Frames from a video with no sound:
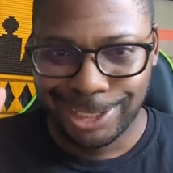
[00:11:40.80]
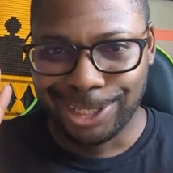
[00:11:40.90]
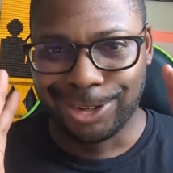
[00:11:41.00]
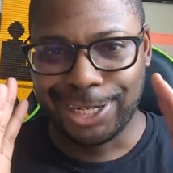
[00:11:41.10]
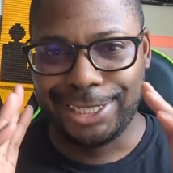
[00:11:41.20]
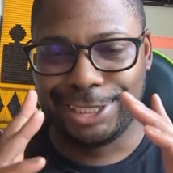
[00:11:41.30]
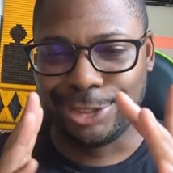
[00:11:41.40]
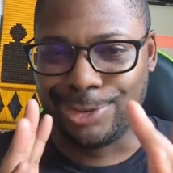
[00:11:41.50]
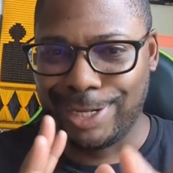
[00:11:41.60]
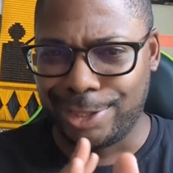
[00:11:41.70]
All right,
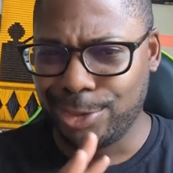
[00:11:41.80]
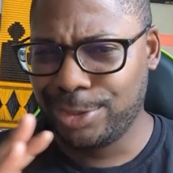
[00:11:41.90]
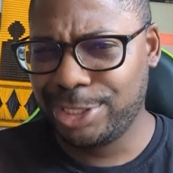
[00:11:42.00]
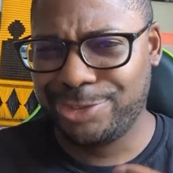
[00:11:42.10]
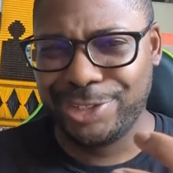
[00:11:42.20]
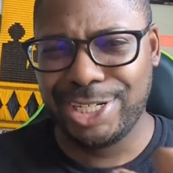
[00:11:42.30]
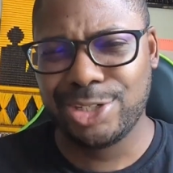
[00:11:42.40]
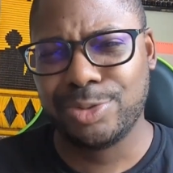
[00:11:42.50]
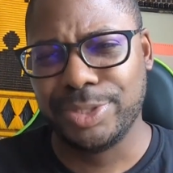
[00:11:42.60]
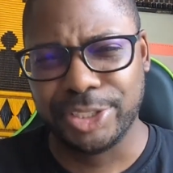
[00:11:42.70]
so I thought this video
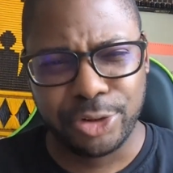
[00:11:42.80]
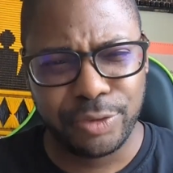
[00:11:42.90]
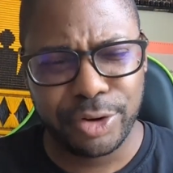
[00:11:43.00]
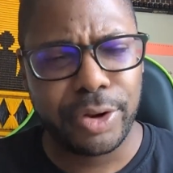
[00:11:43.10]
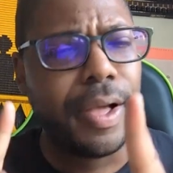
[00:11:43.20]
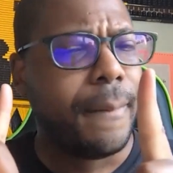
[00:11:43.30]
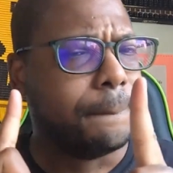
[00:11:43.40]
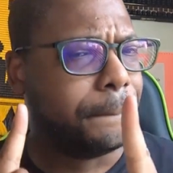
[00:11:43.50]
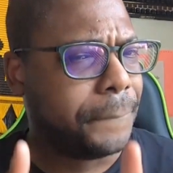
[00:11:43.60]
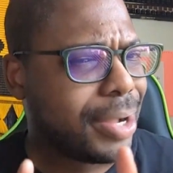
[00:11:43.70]
was over,
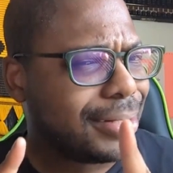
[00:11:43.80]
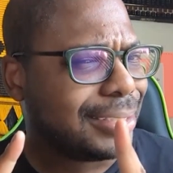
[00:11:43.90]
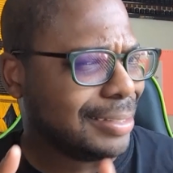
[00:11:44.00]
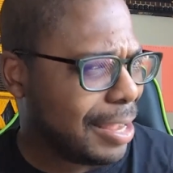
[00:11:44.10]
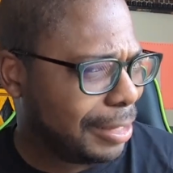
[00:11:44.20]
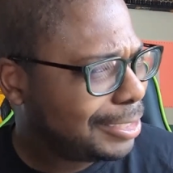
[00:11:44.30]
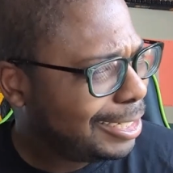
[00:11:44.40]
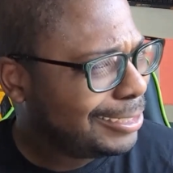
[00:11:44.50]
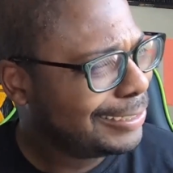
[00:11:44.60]
but it's not.